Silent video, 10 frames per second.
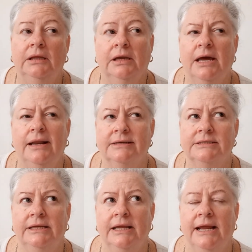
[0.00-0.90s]
you can't
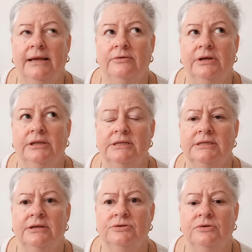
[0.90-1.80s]
actually get angry in this
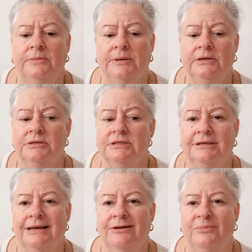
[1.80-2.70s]
country because you
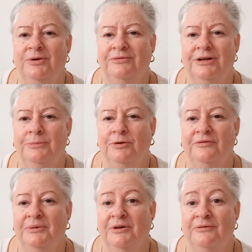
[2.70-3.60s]
cannot move an
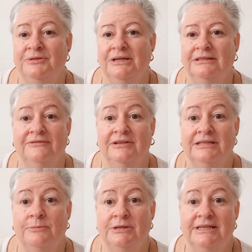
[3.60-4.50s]
immovable object. If
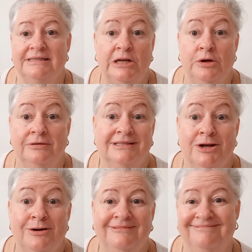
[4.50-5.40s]
someone says no, it's
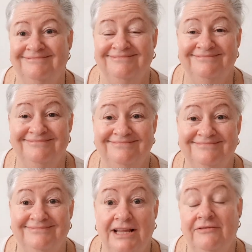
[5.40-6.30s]
no.
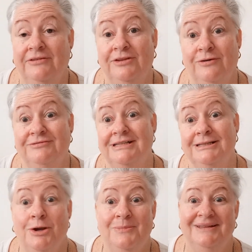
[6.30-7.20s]
Even if the office
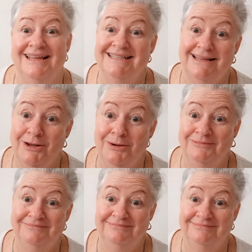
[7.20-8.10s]
is open, they say no,
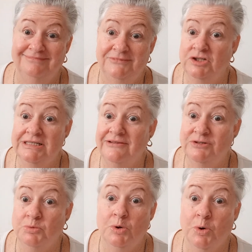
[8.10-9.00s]
you just have
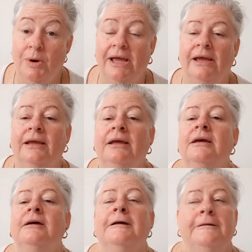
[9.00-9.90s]
to walk away.
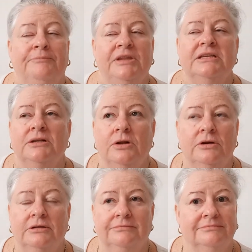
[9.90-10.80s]
There's a lot
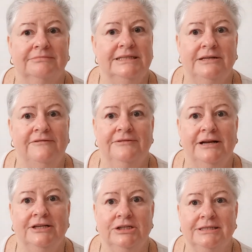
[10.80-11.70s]
of stuff that
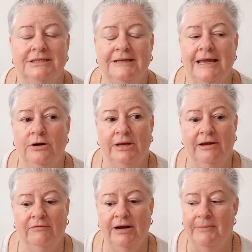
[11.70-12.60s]
I just cannot
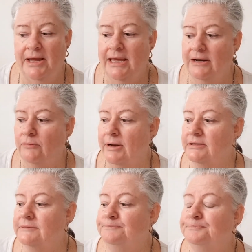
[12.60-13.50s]
get my head around.